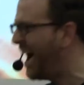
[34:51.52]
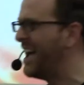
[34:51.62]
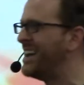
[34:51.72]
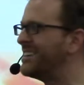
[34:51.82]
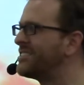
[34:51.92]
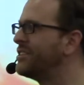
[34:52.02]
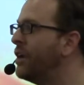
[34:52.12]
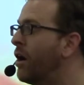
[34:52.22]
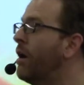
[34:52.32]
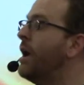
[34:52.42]
nice, you
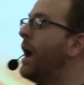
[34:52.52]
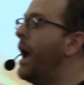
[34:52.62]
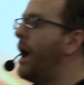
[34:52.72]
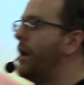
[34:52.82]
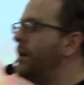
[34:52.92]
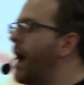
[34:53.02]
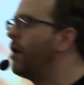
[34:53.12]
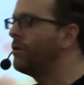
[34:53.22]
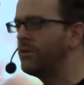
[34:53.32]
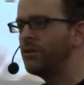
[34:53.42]
know, and
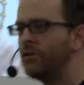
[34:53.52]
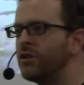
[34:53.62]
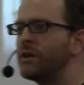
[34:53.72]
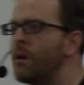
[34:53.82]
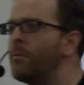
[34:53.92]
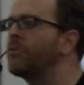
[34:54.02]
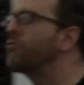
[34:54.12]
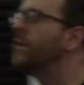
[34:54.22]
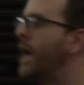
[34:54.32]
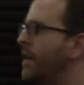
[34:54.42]
now you can come up with
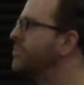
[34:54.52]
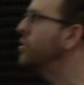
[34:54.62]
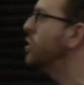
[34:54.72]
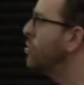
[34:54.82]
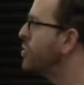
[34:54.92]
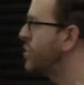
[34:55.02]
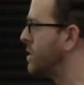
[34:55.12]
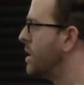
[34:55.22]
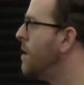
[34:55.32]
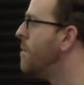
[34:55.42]
creative
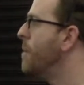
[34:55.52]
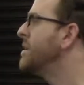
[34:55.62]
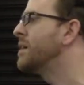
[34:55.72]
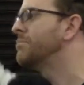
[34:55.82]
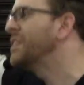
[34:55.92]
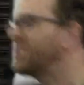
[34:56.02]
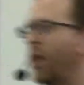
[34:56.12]
solutions. Maybe something